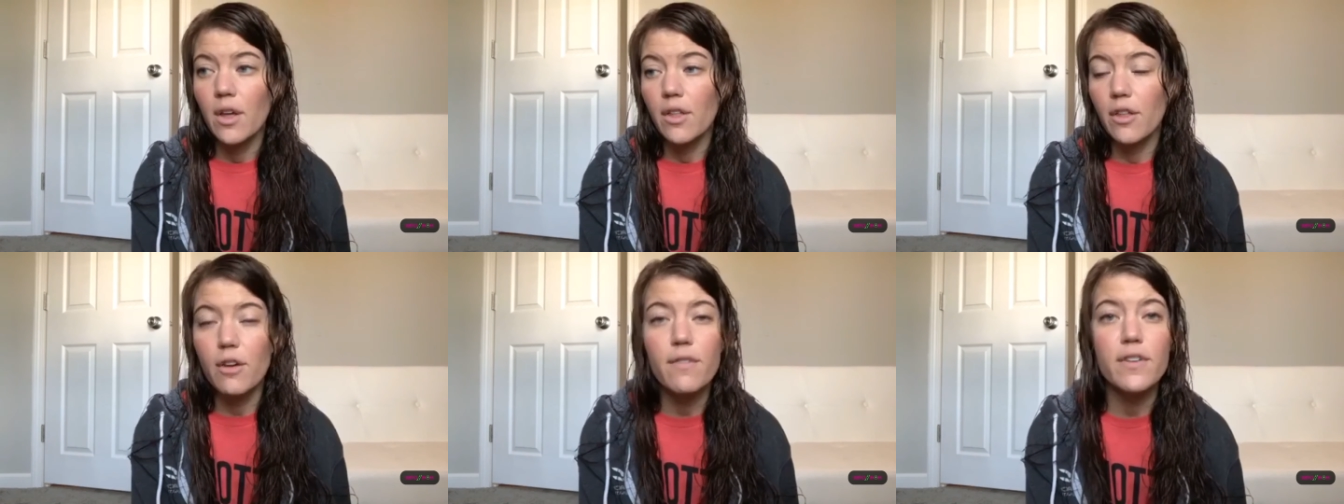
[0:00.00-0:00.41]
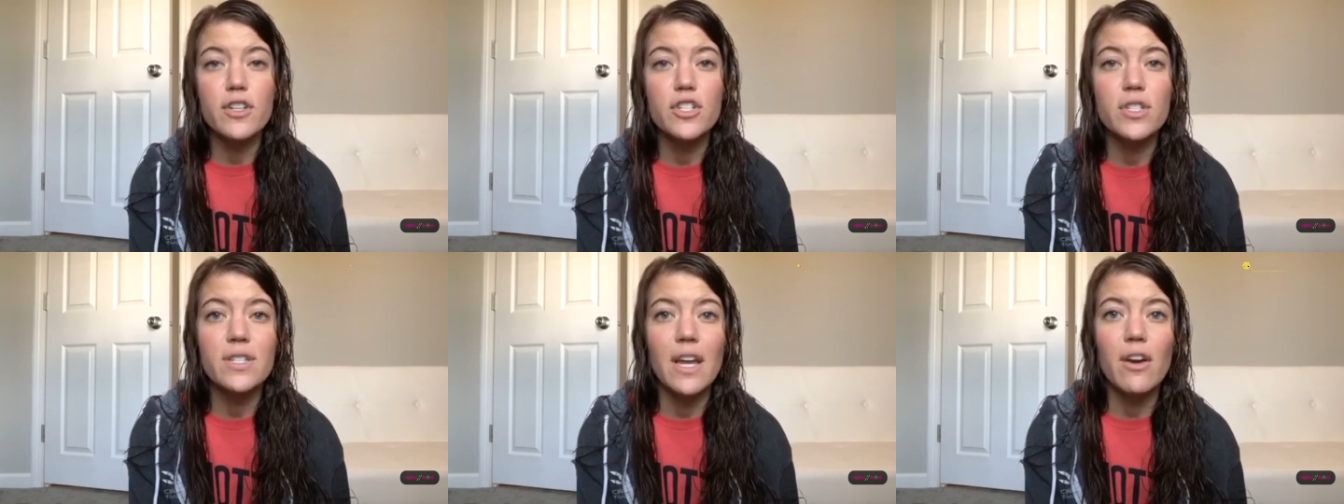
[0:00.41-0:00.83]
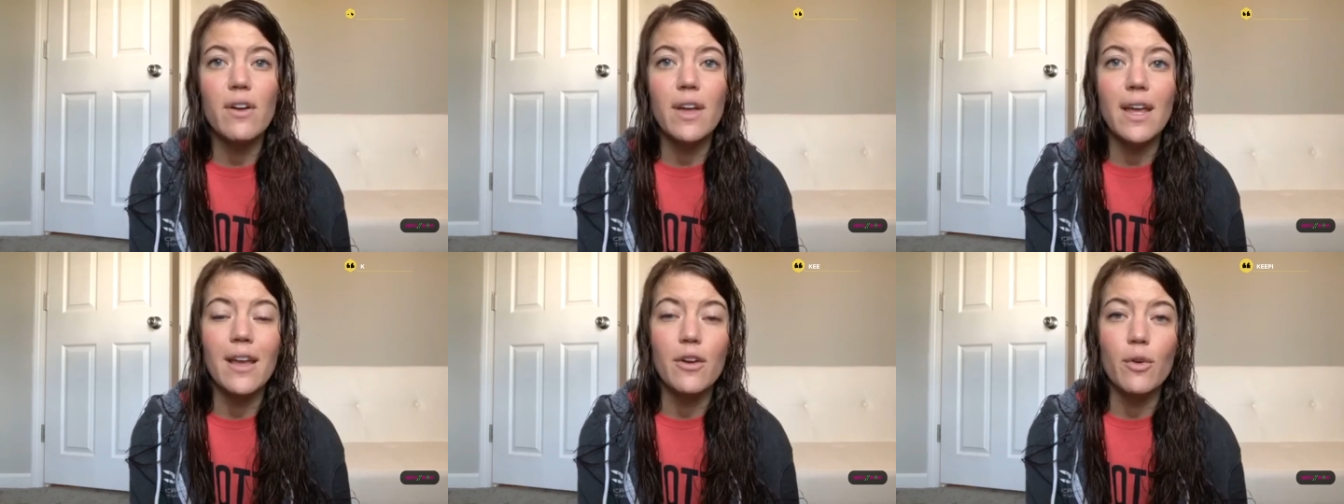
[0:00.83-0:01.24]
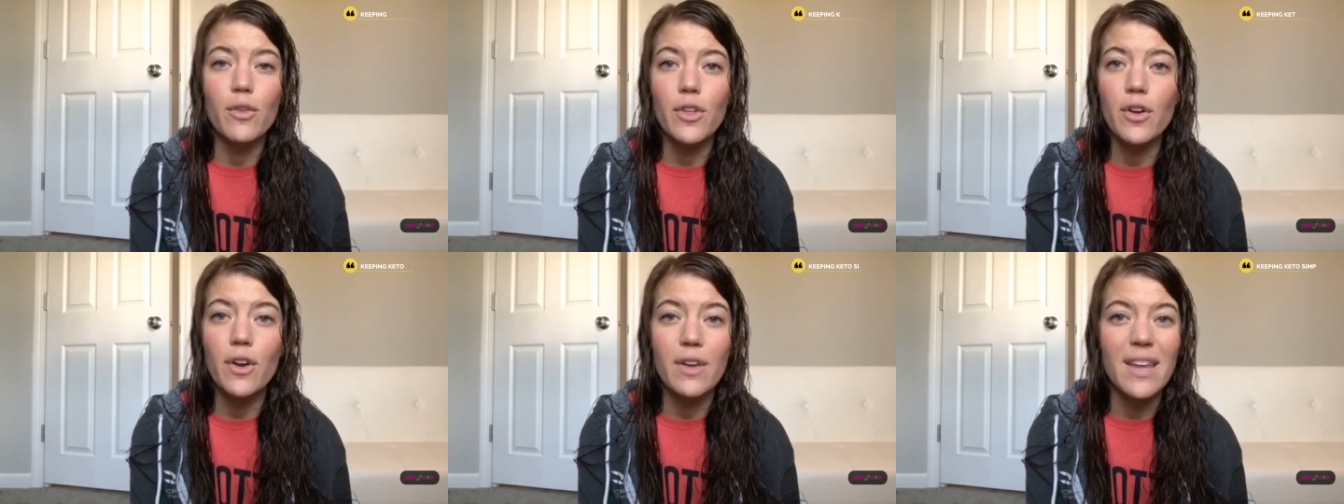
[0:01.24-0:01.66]
they're vegetarian or
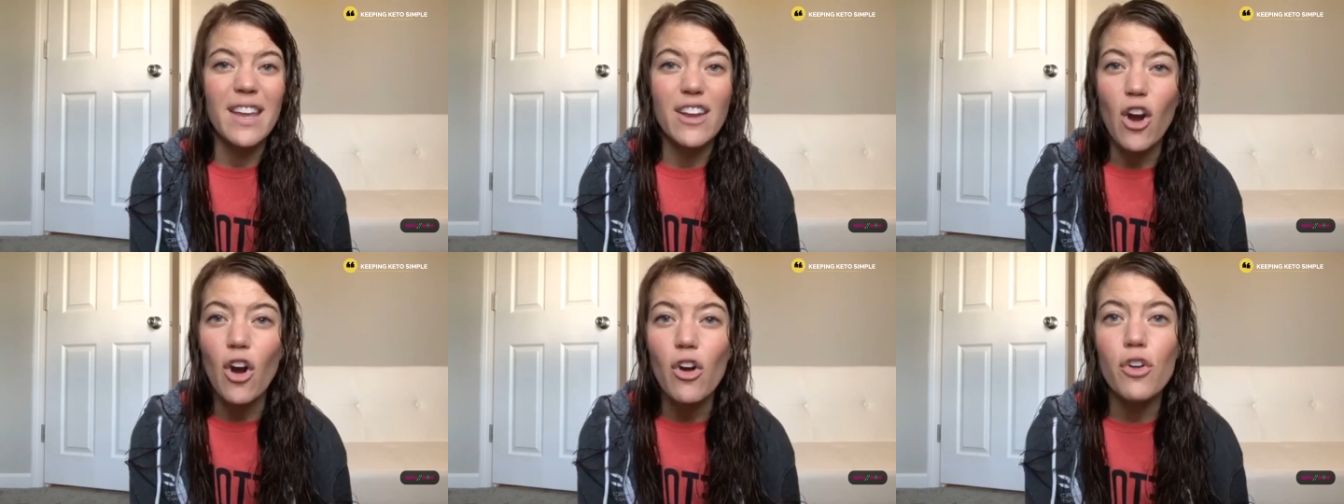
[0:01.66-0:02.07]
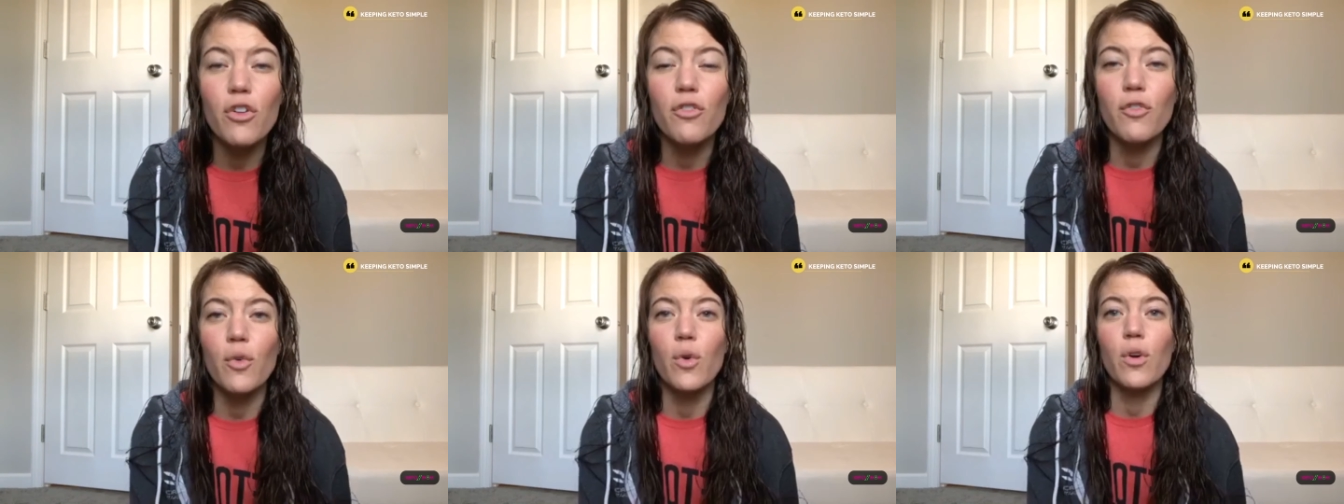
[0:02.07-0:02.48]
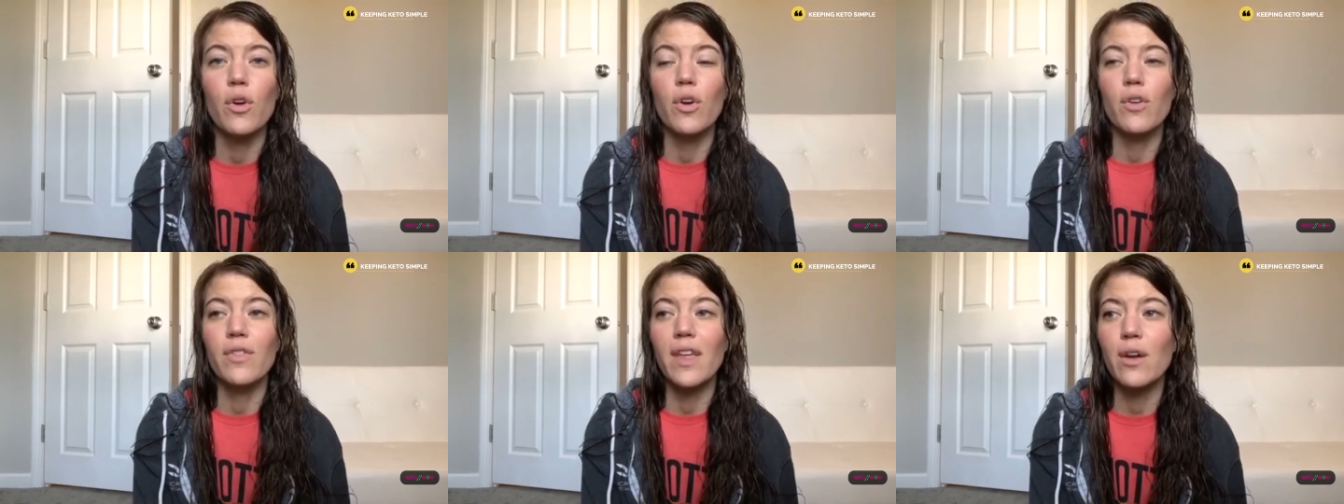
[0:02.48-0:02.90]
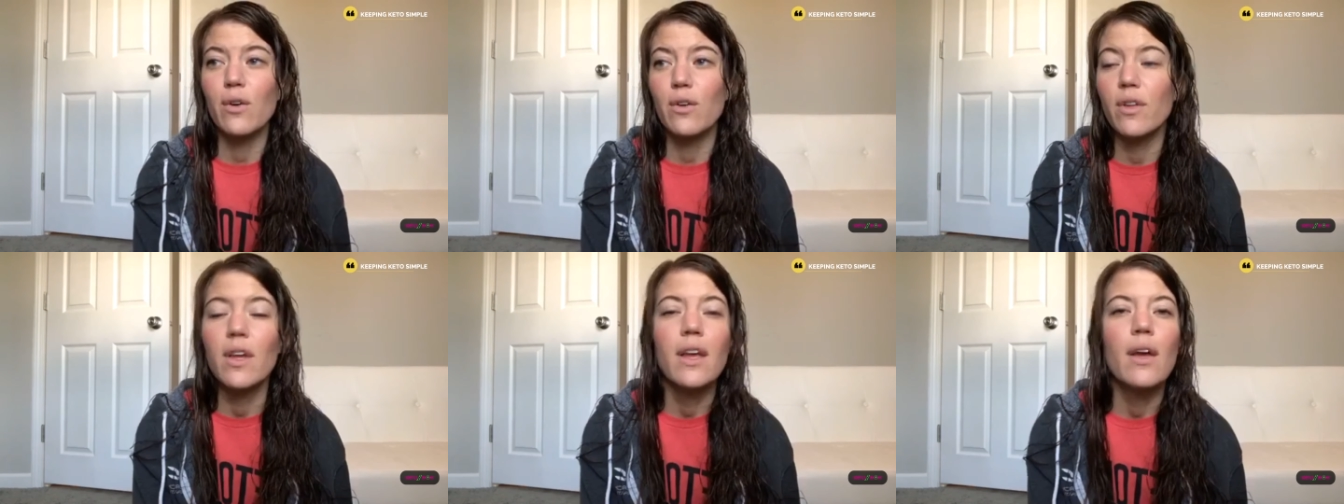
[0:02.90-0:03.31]
they eat carnivore or they go
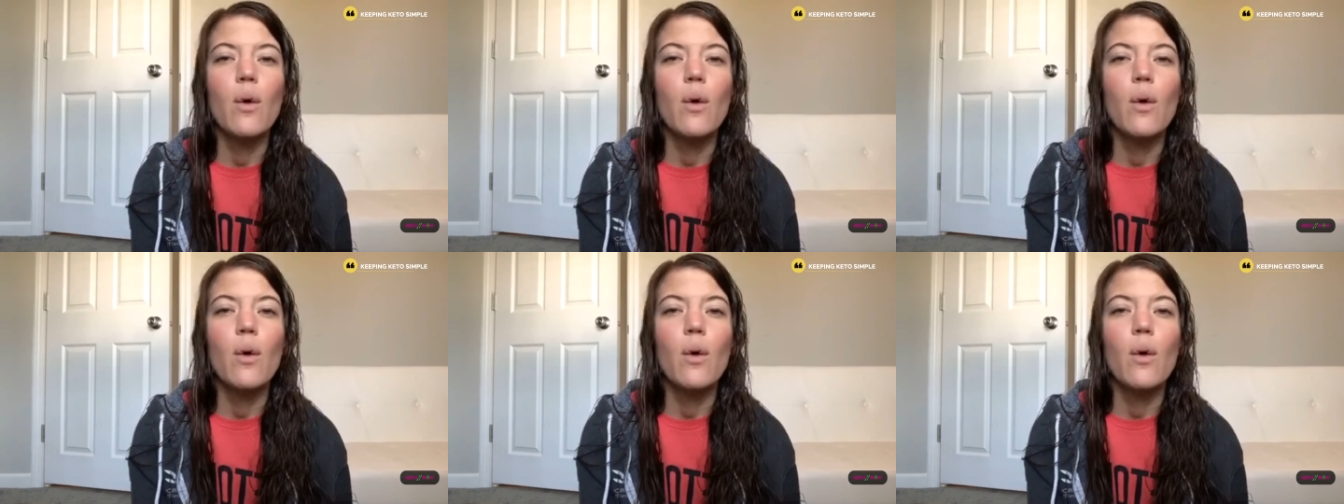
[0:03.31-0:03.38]
to,